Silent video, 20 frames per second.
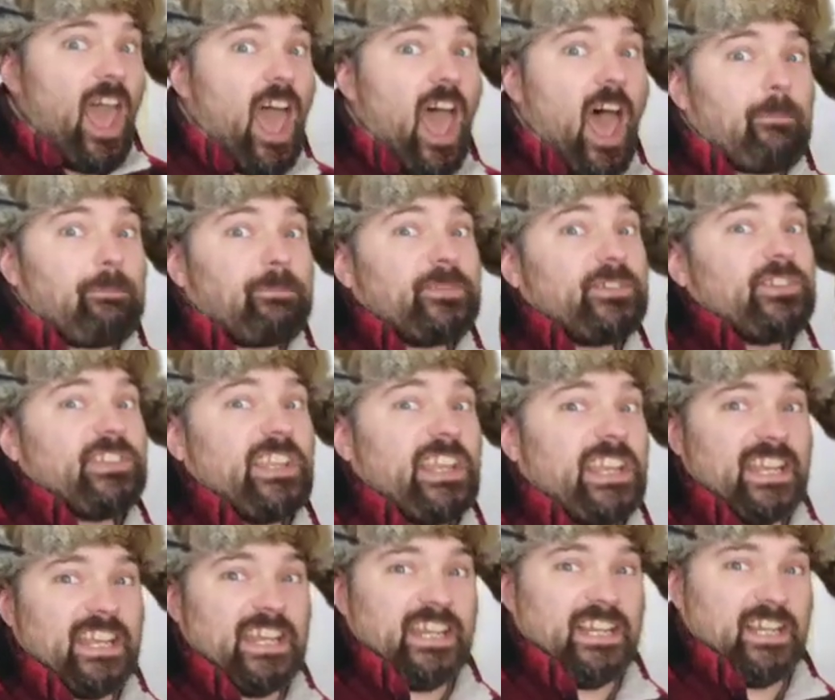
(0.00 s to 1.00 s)

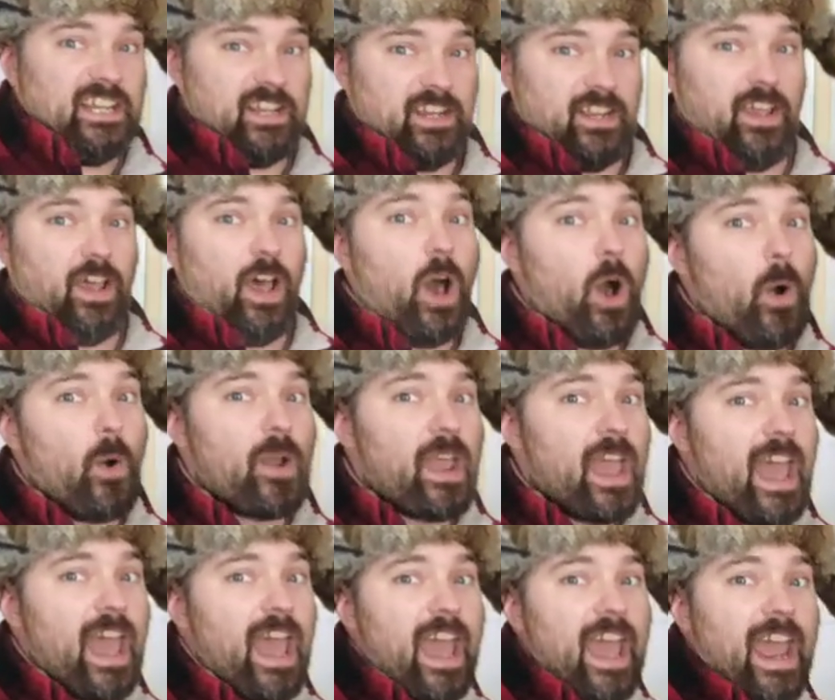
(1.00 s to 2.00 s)
Epstein'd,
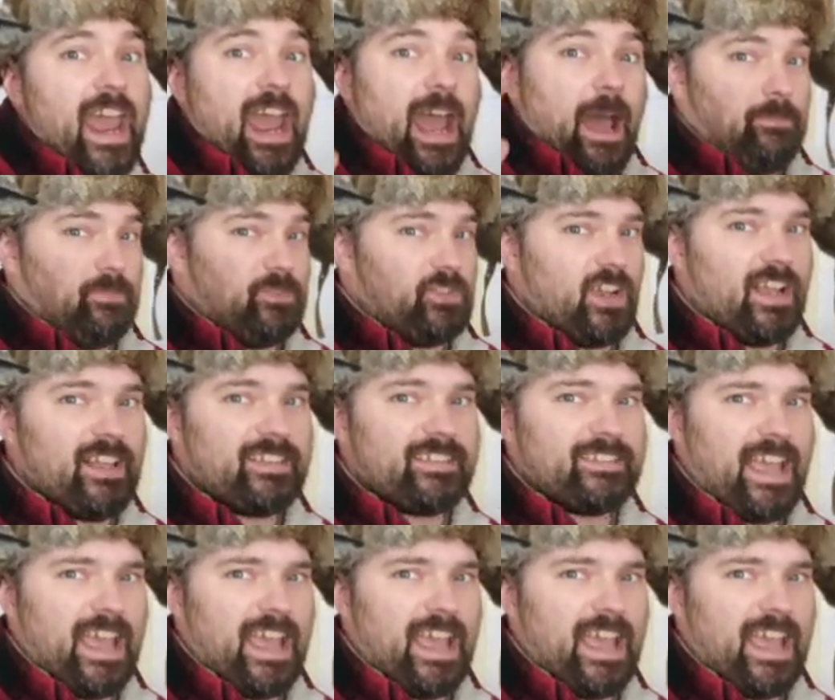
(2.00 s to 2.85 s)
okay? I'm just